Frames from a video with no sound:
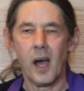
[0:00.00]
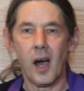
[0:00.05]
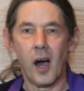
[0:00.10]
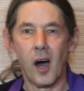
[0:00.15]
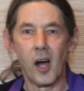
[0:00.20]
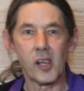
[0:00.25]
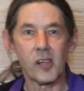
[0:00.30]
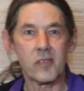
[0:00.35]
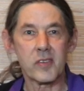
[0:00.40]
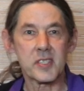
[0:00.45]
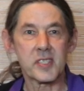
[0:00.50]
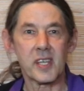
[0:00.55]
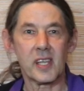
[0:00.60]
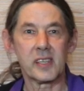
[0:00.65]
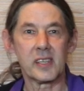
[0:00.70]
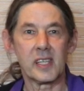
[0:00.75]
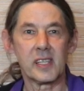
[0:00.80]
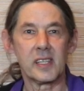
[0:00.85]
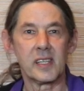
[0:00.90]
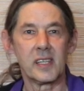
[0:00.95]
All of a
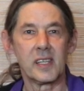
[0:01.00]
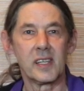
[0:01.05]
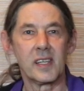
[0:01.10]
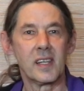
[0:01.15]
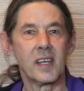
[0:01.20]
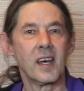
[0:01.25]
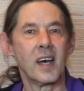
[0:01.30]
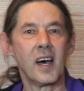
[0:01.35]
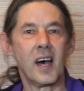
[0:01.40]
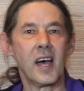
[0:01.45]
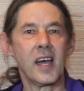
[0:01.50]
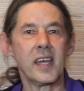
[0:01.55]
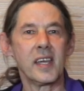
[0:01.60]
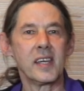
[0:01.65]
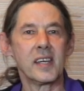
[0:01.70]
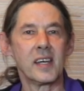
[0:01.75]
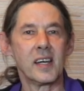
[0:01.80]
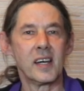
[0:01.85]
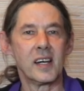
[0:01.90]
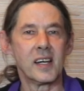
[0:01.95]
sudden,
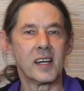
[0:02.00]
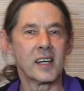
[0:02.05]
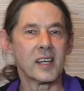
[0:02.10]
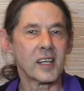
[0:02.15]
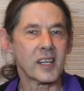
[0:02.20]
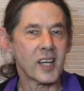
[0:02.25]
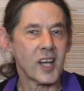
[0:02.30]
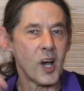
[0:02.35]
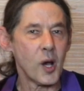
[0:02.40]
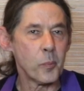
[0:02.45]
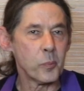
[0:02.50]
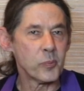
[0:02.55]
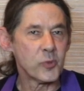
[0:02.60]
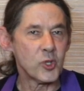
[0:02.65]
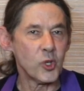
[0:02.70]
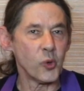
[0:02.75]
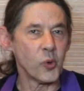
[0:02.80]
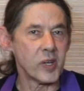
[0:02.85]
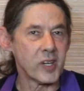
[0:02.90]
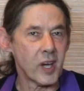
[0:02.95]
I come
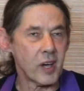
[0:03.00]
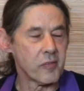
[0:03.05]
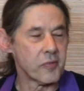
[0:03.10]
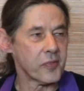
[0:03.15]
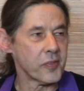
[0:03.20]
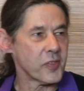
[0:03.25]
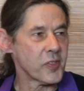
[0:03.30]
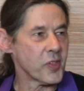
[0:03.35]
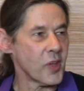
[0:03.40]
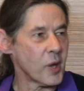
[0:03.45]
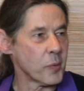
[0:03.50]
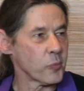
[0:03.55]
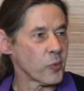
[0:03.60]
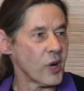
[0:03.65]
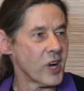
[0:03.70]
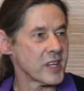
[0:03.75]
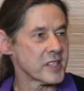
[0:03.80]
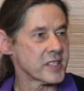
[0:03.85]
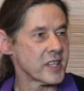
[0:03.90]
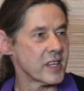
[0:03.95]
to enough thought
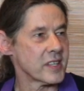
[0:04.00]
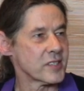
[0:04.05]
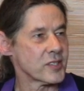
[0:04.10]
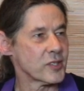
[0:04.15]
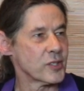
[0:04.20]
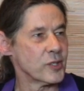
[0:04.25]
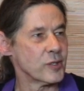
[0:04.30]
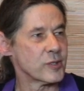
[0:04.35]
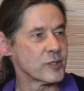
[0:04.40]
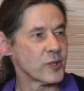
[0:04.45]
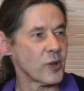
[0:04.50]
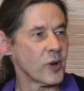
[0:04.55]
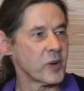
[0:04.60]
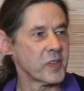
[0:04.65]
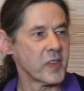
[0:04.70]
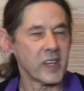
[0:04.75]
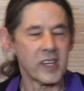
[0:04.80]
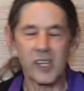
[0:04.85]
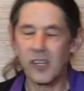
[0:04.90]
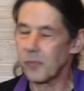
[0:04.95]
process to
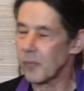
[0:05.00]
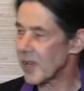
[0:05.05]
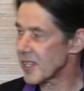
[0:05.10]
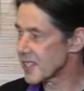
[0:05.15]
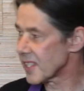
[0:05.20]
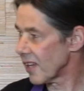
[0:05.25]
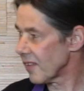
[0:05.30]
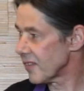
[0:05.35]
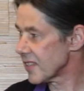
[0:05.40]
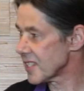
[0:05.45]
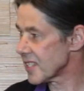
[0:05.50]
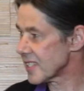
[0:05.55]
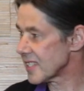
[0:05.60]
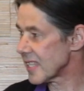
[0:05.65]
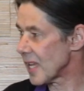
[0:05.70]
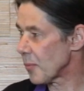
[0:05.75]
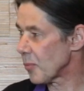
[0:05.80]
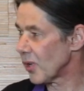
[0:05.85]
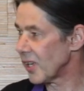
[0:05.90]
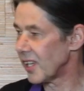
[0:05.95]
start thinking of myself as a
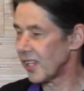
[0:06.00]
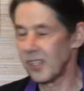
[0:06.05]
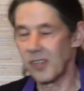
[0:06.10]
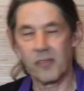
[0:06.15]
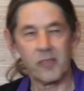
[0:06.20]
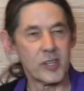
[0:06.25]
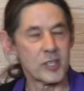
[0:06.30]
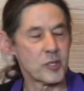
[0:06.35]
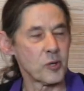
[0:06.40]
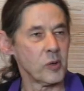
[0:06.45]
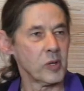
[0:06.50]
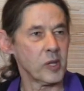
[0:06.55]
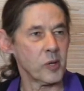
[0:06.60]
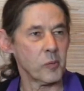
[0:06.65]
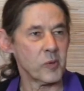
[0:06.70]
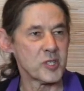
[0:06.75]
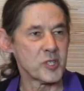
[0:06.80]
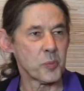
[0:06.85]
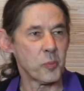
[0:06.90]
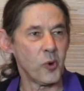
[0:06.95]
separate individual,
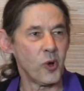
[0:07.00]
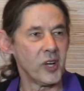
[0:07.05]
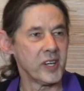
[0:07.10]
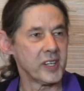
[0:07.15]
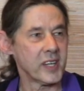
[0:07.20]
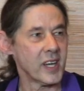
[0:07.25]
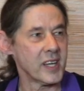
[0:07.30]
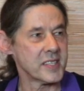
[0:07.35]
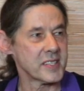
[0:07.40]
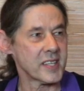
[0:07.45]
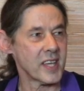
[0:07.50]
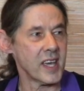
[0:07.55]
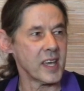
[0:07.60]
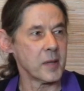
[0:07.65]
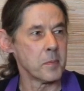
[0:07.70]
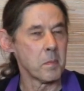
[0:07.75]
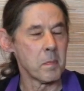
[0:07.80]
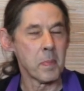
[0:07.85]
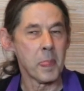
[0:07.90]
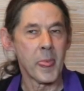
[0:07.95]
at which point I
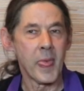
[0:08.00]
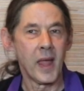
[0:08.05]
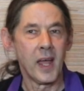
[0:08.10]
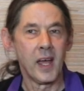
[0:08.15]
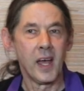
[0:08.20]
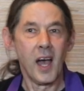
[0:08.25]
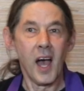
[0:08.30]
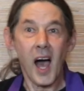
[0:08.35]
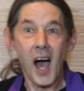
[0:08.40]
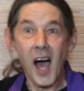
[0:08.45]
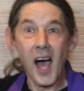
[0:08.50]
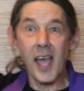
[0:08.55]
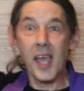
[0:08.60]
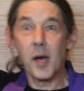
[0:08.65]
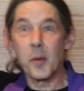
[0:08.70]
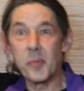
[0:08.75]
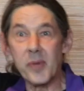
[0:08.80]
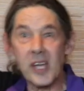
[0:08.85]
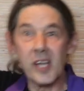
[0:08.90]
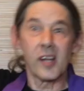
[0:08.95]
say, "Hi,
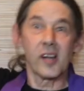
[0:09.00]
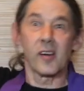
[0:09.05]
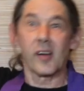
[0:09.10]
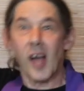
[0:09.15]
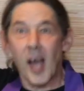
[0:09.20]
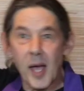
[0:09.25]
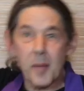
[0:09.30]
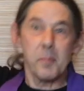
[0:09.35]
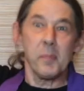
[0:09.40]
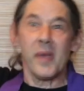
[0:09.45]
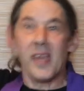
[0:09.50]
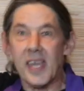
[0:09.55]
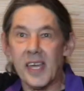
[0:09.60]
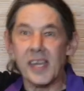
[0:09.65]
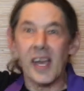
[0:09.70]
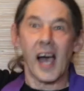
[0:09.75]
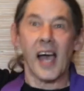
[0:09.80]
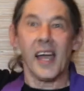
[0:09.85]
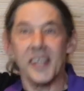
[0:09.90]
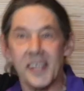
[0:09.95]
I'm here, I'm
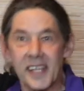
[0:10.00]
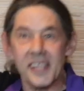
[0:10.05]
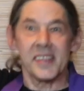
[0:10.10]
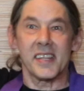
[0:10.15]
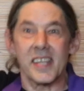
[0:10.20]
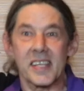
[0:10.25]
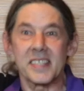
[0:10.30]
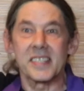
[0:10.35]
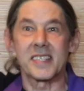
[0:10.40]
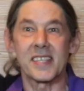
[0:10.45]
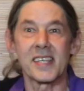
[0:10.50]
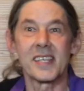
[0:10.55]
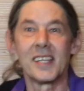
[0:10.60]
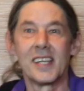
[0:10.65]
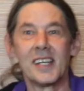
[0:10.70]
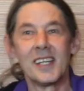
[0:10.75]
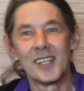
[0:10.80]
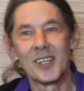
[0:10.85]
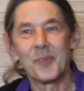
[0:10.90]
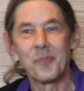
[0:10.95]
me, I did this."
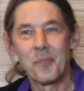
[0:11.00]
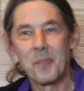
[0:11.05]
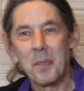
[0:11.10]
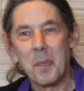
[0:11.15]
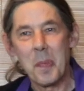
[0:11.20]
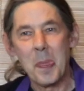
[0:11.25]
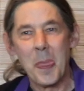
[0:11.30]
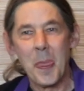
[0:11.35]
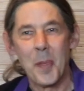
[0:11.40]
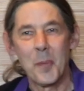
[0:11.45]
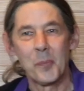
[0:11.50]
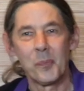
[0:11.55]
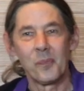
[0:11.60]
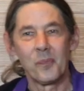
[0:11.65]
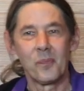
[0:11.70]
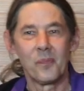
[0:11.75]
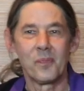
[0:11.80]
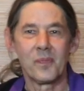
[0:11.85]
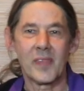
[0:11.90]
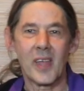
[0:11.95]

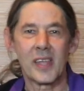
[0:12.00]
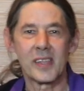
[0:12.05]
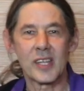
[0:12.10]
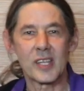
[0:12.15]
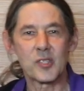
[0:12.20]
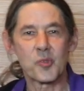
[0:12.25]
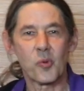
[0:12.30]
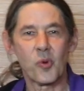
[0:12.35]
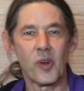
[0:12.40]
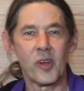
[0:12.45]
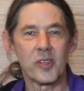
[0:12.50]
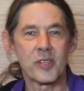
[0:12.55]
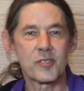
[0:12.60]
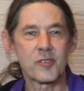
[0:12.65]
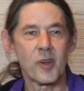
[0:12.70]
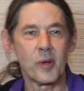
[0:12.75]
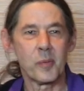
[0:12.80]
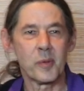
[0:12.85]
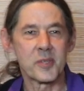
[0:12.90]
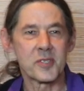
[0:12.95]
And that's where all the
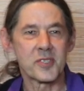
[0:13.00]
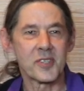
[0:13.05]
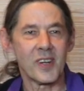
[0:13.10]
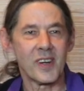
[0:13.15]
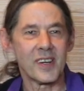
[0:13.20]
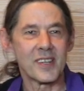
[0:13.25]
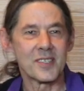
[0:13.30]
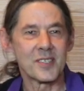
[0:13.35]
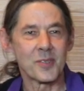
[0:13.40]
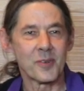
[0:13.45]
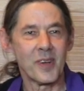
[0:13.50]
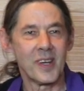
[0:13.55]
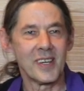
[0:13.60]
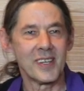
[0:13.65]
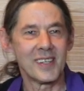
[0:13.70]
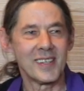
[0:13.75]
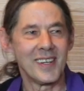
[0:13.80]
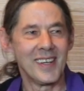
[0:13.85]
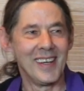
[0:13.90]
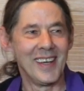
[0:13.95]
trouble starts,
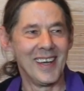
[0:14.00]
right?